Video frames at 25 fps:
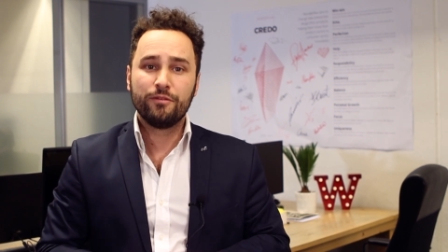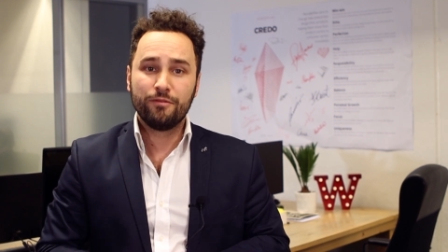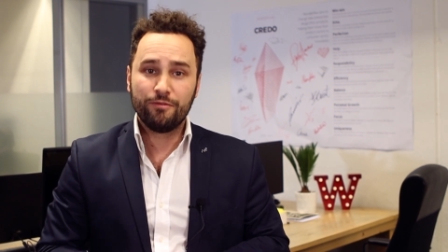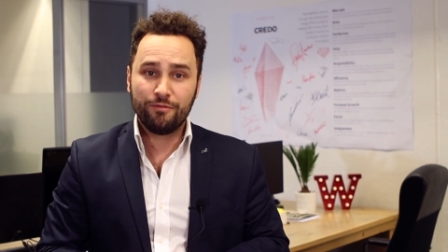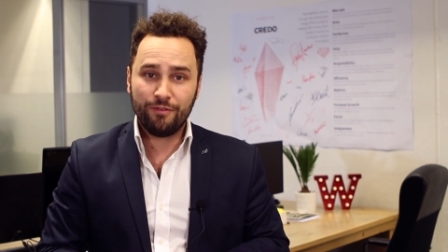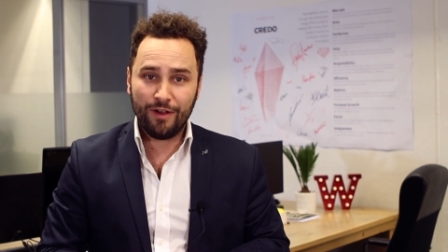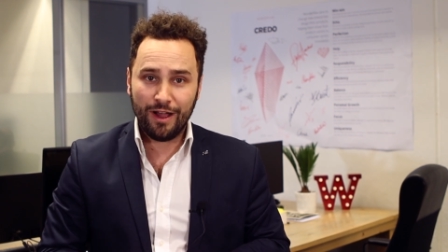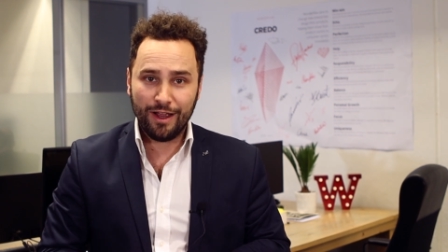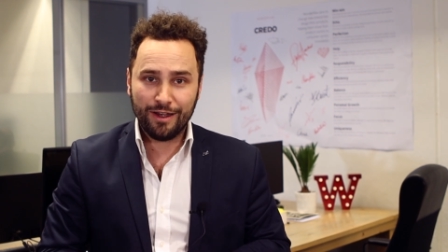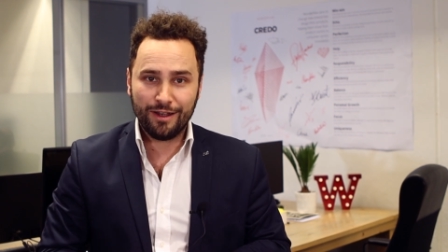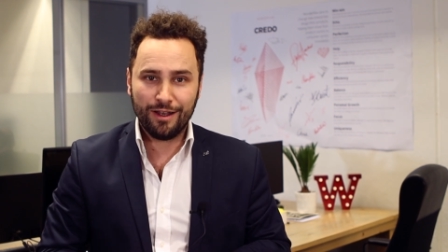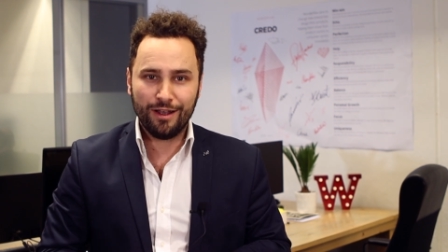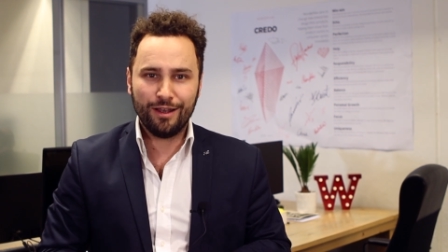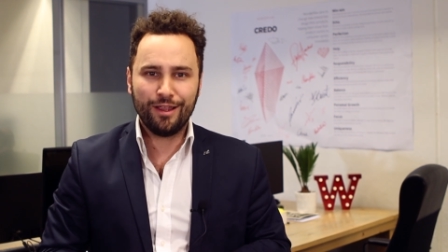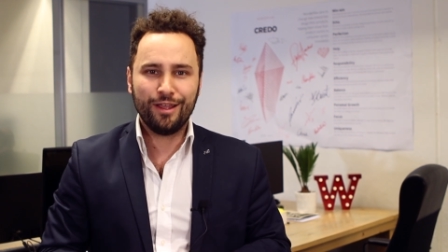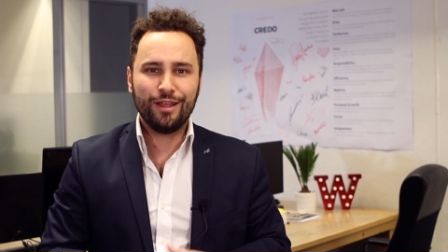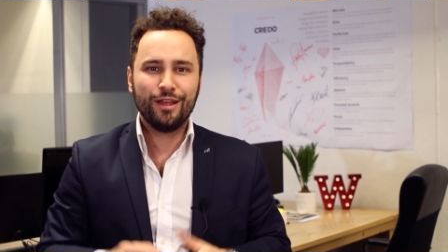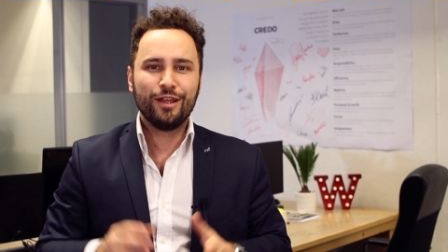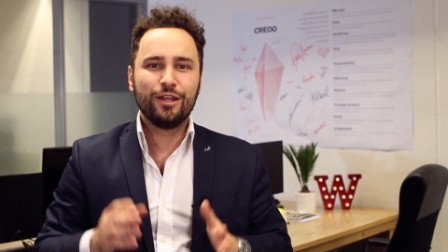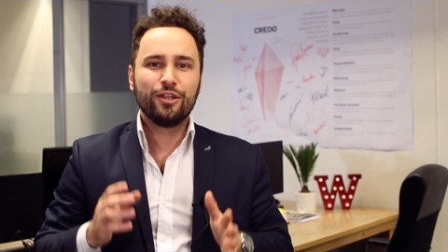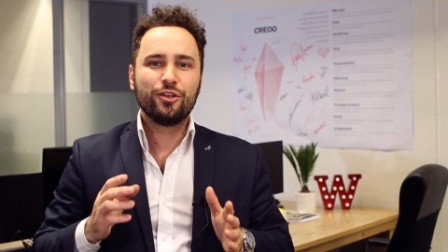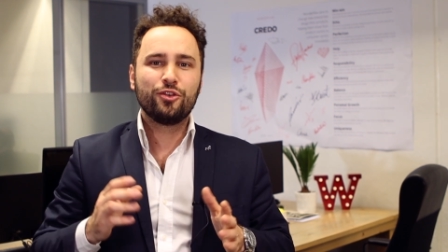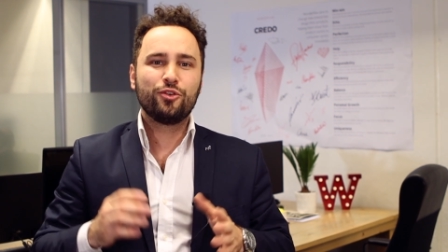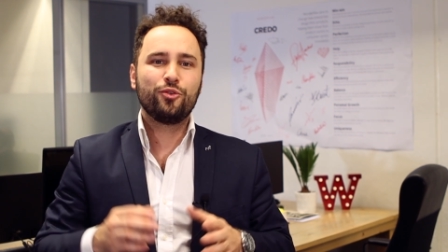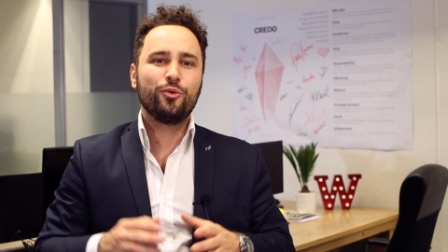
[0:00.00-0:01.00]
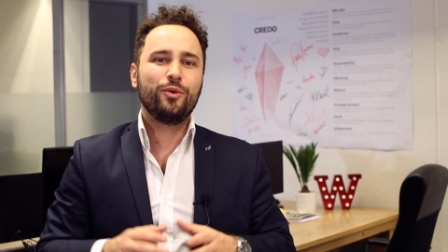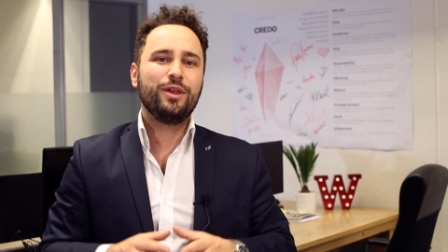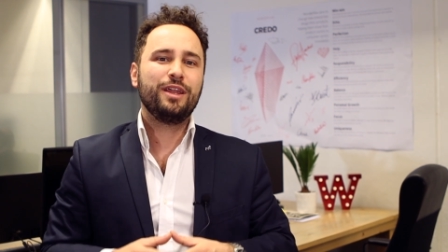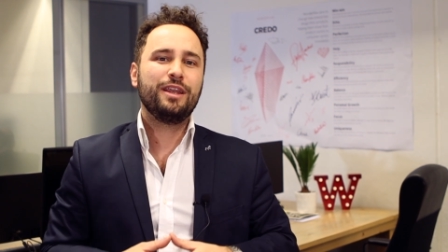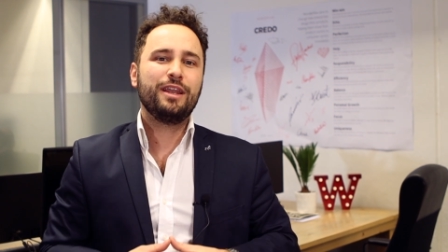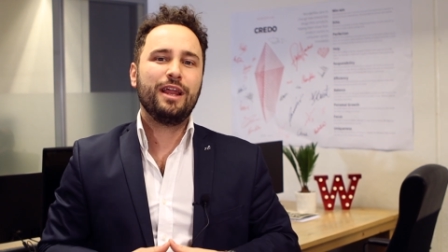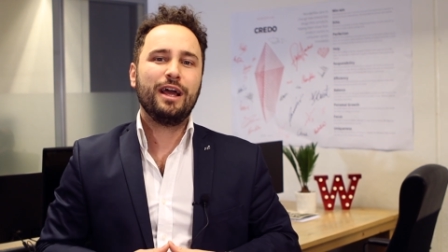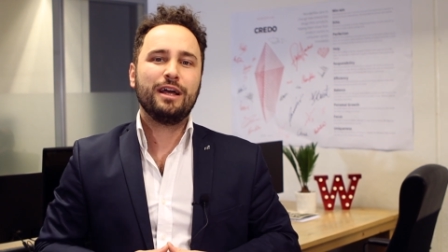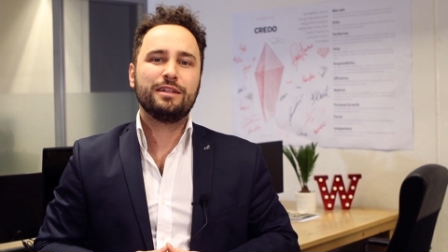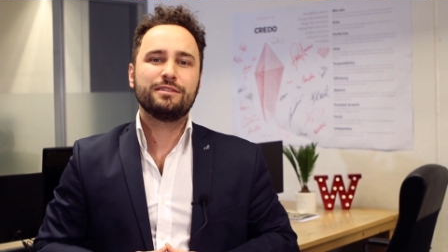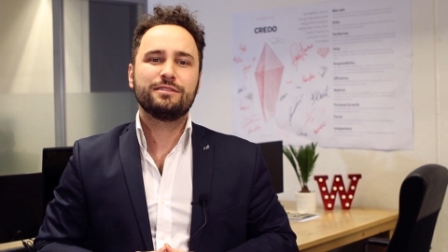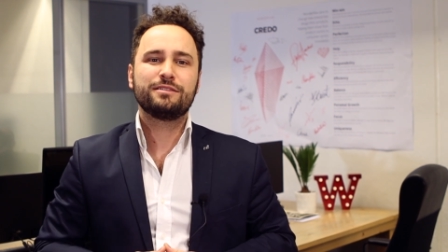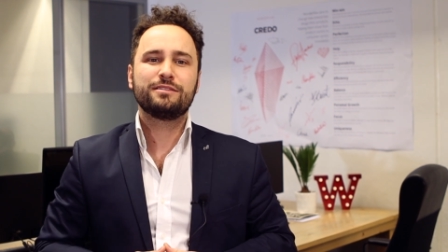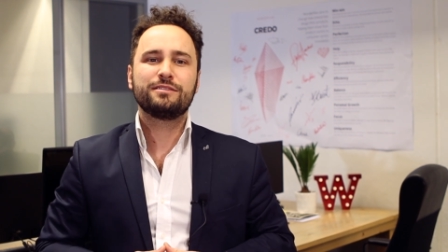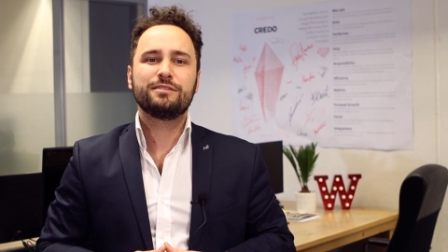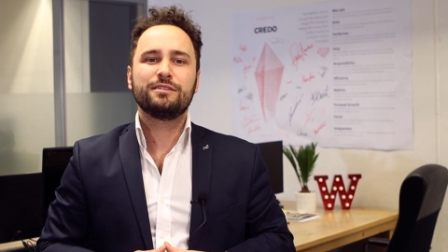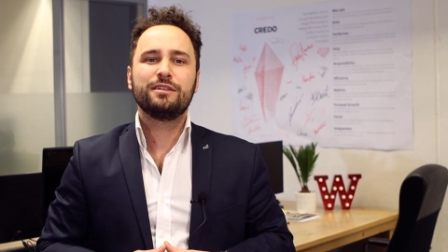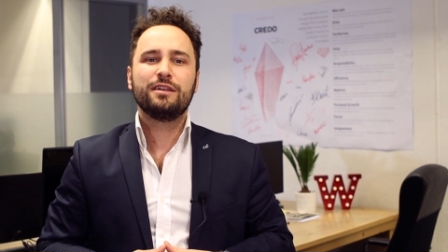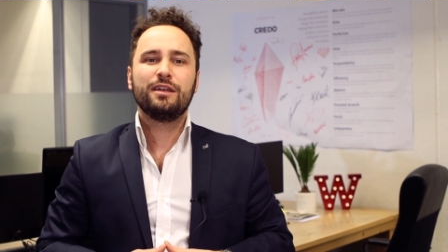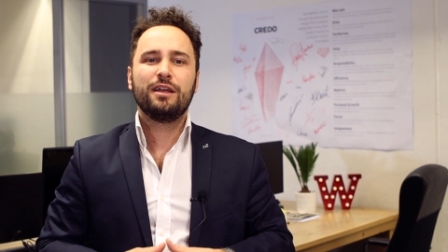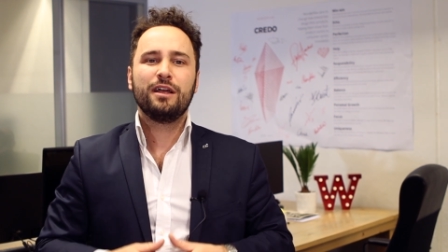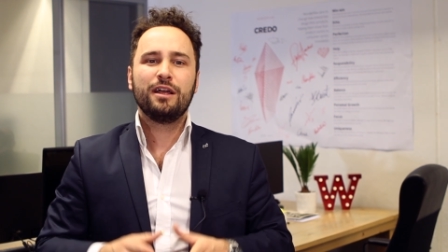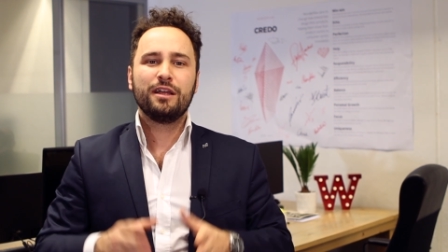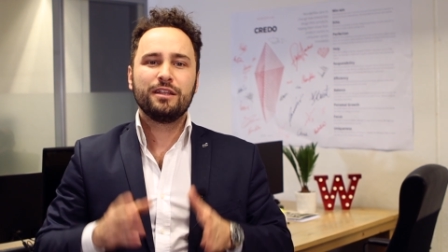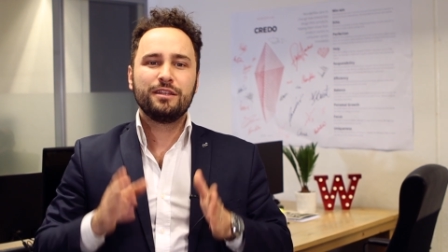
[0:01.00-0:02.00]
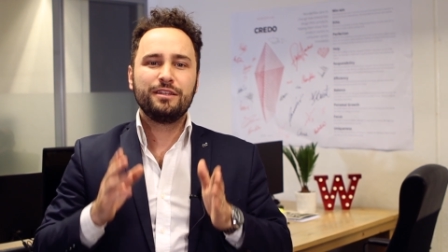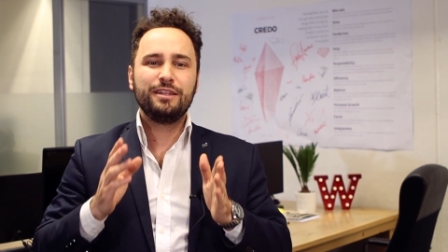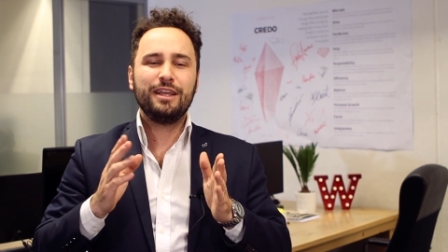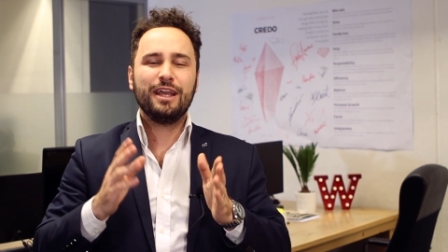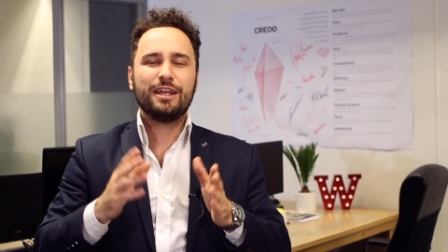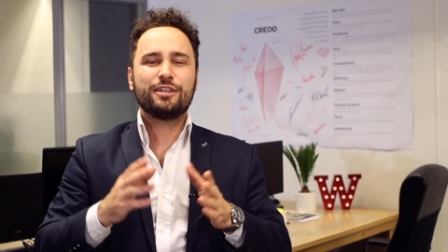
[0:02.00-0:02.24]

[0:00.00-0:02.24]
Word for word: finally, to enhance the